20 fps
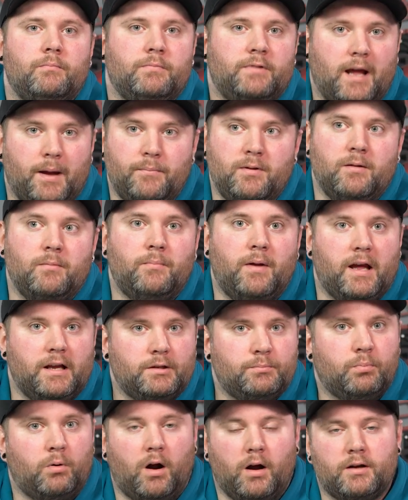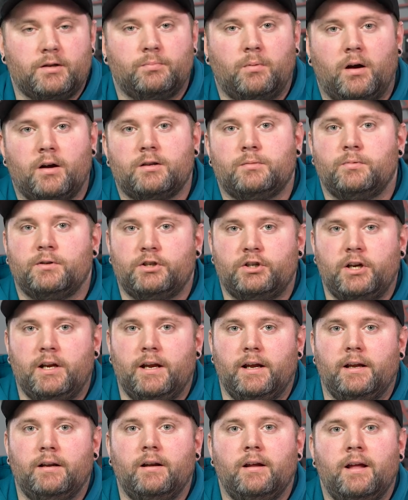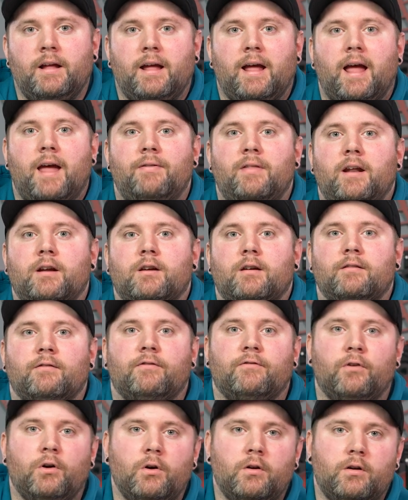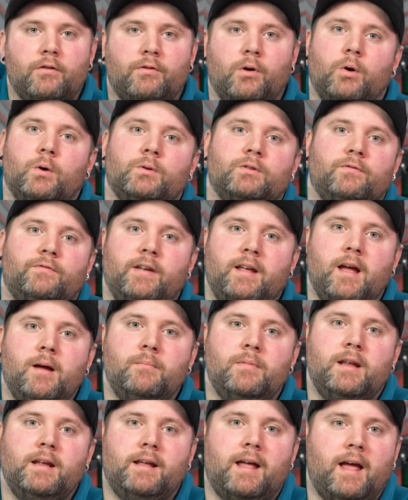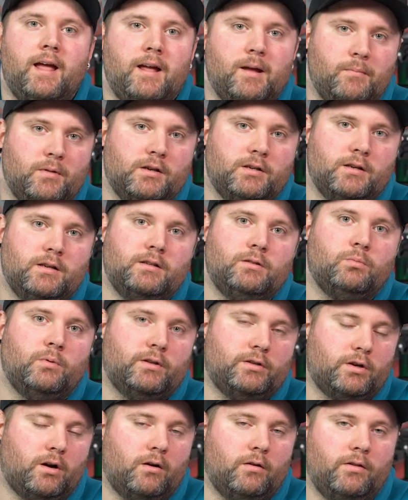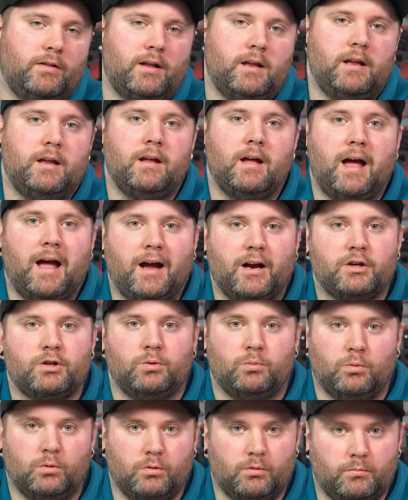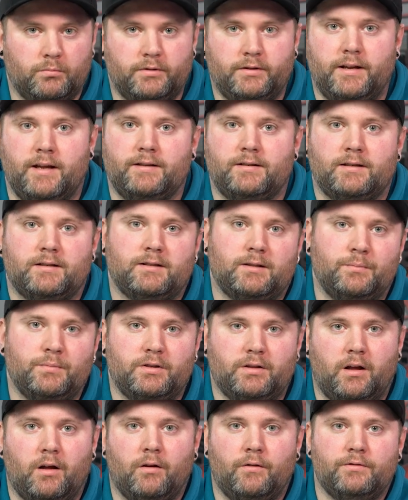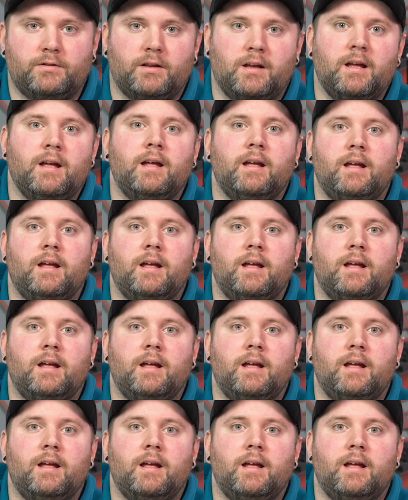Debian-based Proxmox machine, and then convert those V M D K images, which are the actual disks themselves,